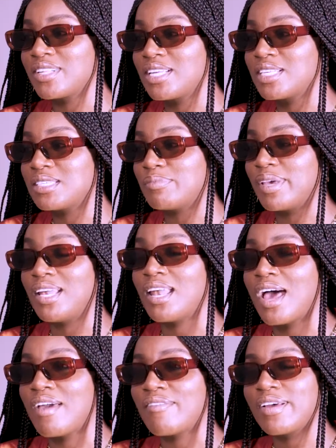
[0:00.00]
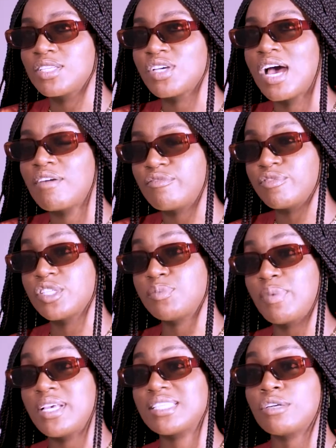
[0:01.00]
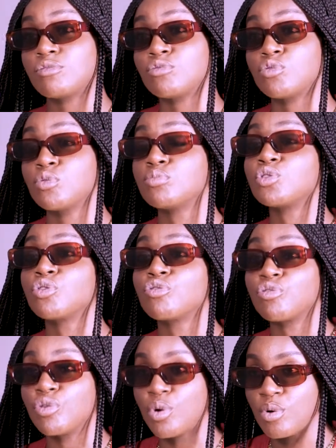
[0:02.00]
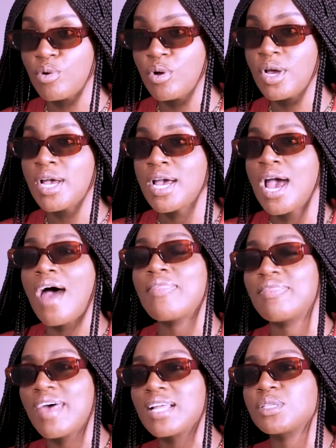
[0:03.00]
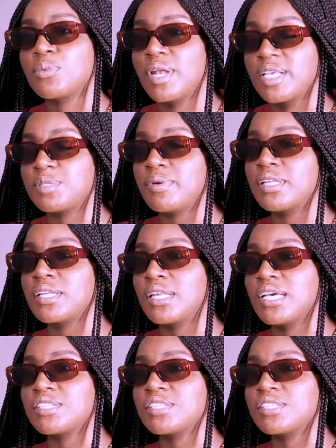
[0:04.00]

thing to be alive and to have space and room to grow. And that's what I spent the last